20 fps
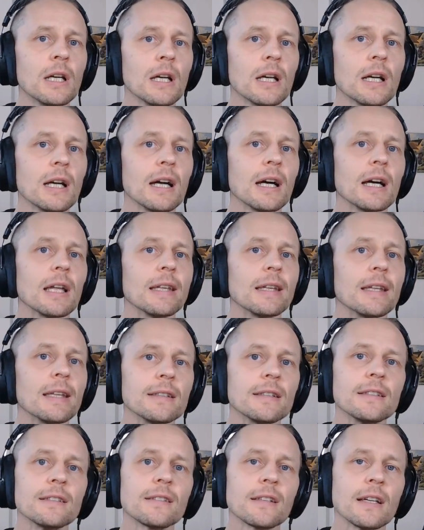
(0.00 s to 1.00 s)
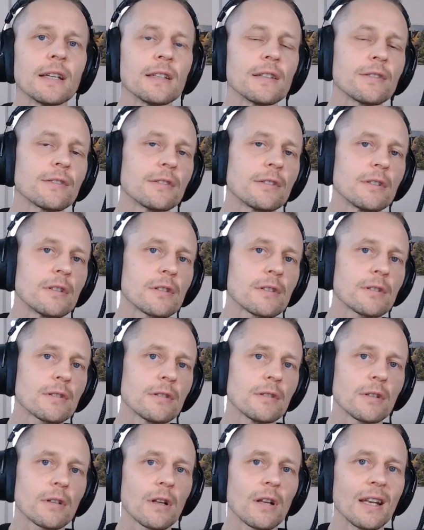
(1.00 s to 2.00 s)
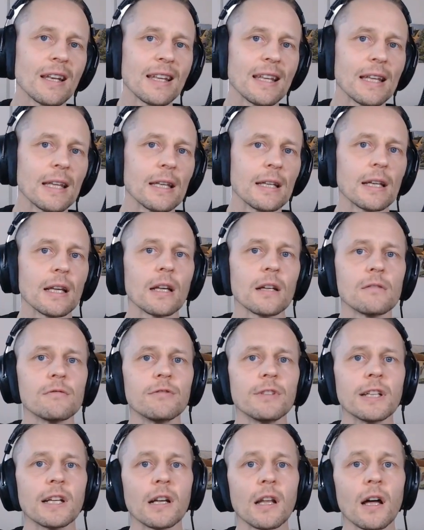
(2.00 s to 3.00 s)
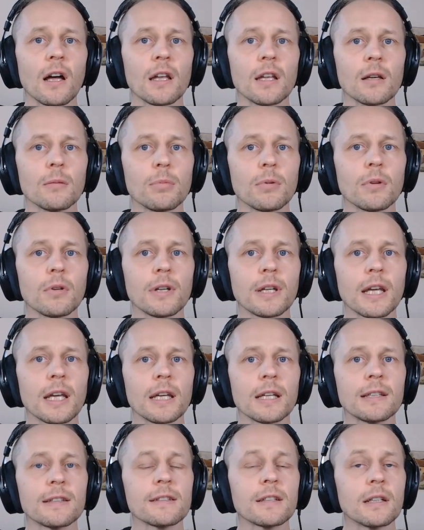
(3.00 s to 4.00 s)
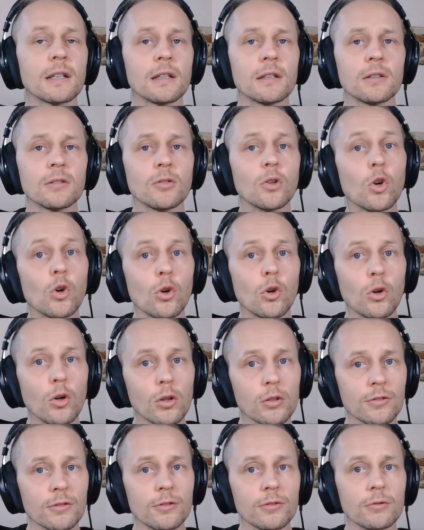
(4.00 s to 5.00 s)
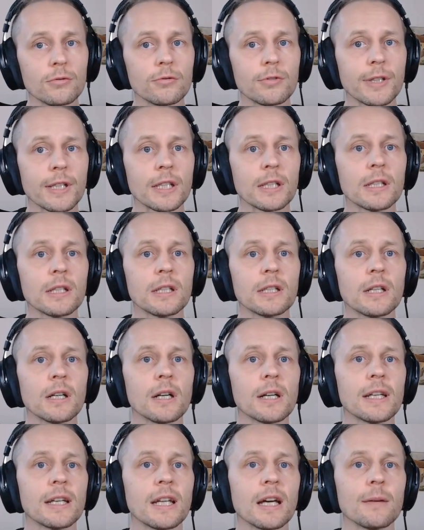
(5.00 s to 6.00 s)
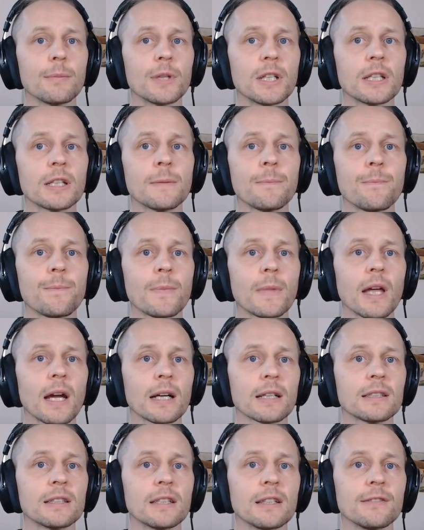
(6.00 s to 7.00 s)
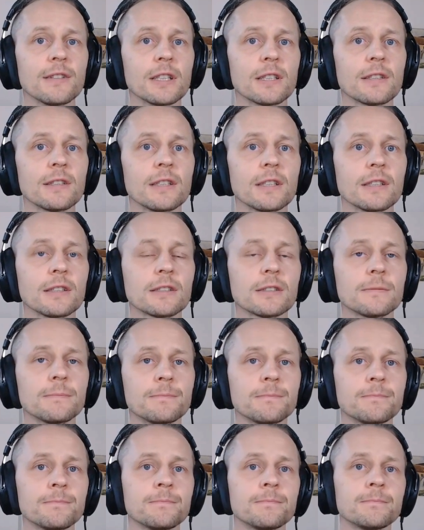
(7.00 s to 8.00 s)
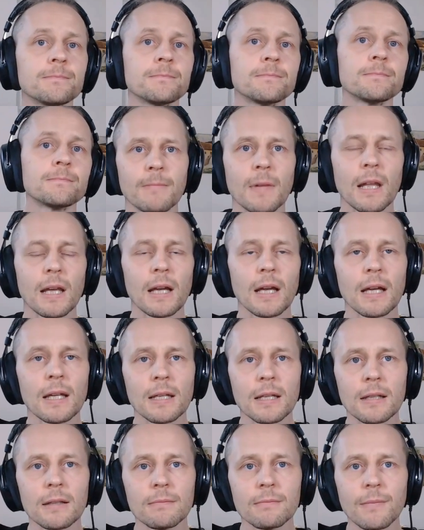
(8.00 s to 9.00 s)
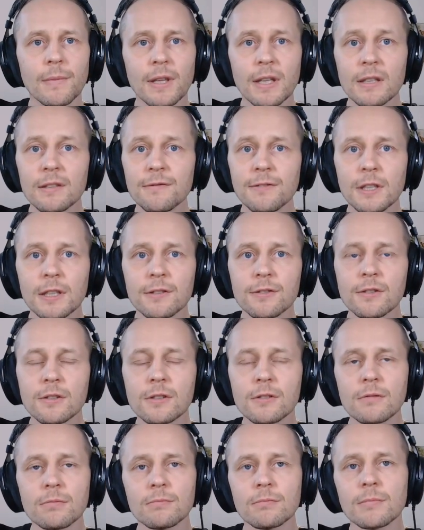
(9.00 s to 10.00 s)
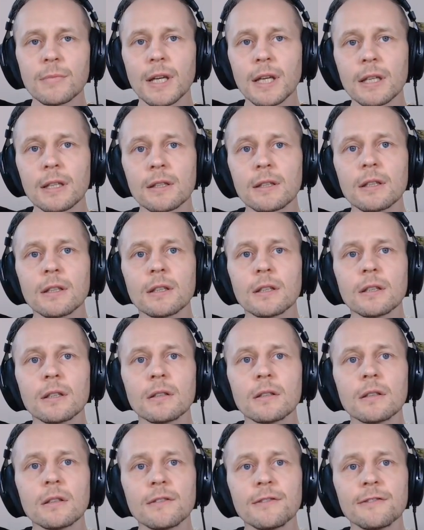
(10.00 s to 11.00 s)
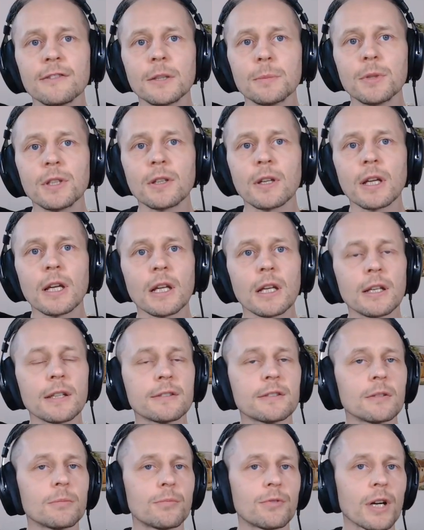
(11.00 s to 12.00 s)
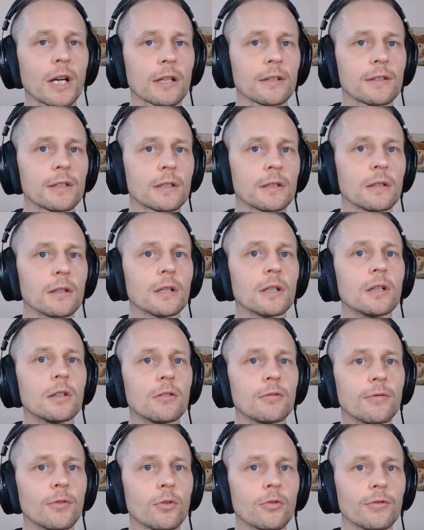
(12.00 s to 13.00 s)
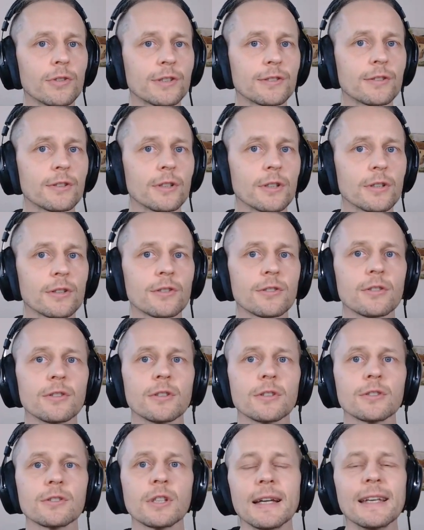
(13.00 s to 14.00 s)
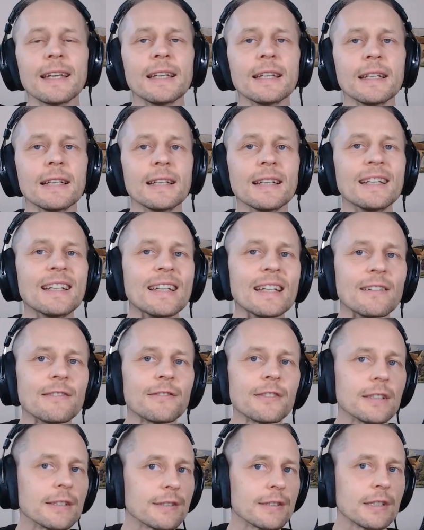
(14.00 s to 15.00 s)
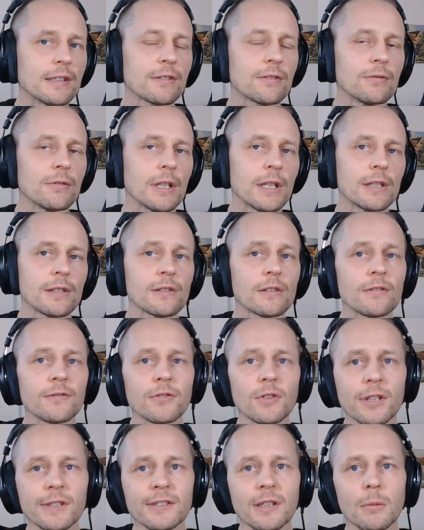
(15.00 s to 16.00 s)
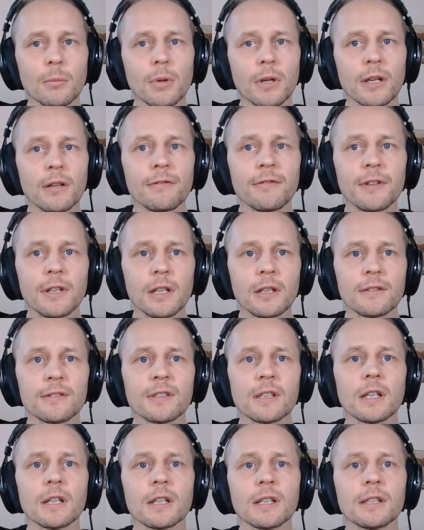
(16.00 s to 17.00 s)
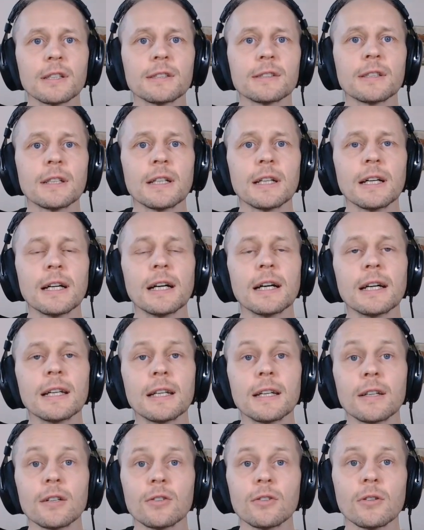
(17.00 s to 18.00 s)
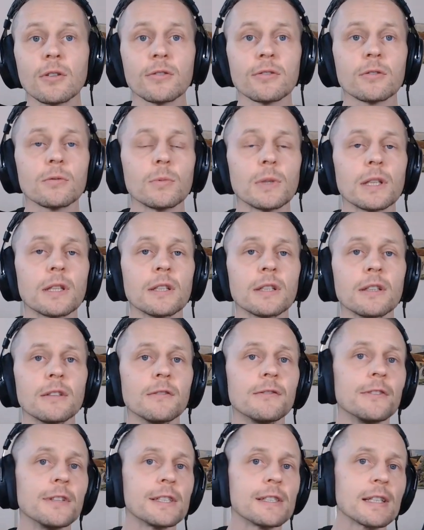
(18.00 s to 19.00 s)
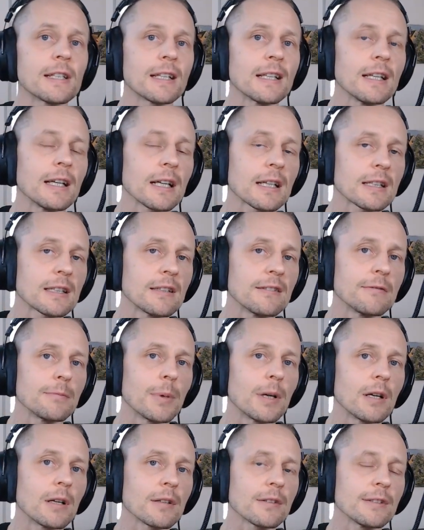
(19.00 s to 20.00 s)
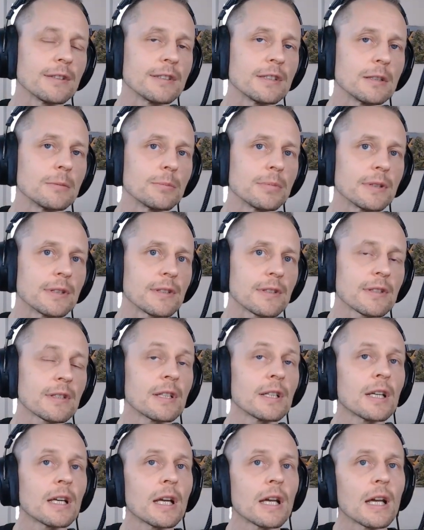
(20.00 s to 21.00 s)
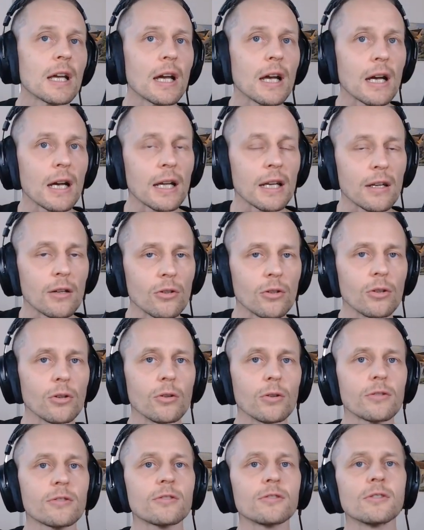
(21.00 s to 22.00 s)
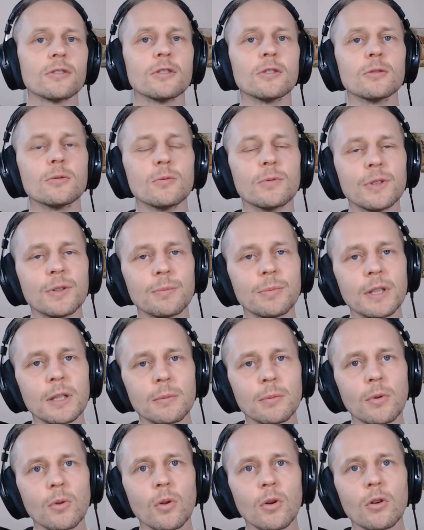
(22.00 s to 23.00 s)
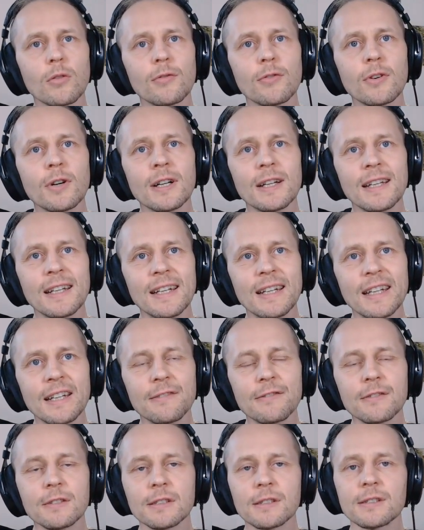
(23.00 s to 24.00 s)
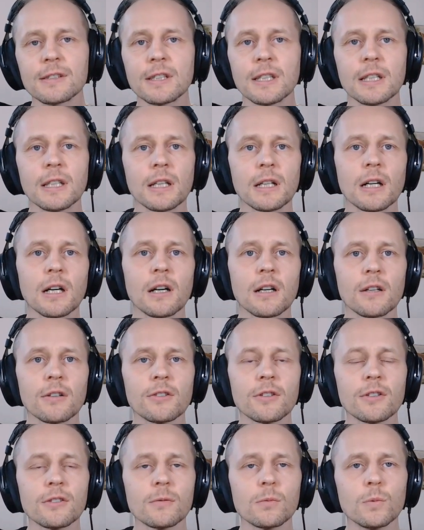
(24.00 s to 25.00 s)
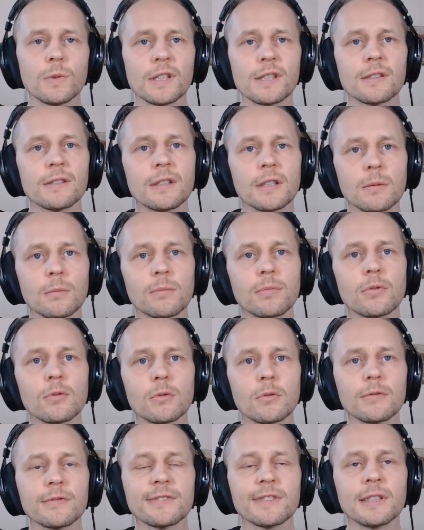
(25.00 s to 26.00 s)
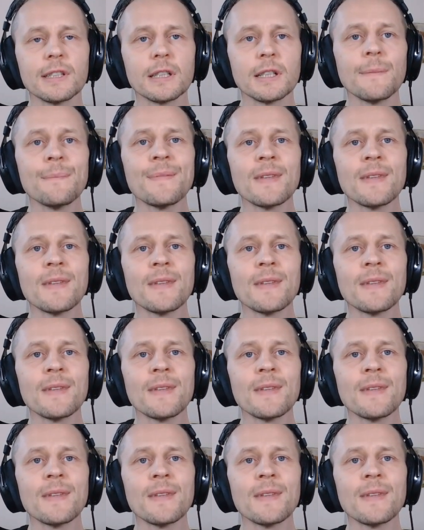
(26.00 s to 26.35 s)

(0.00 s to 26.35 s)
And this ensures a clean and reliable data also during dynamic activities. And these features make the Fibion Helix practical for researchers in different situations, for example in field studies and also with physically active participants and also with people of different skin colors, which improves the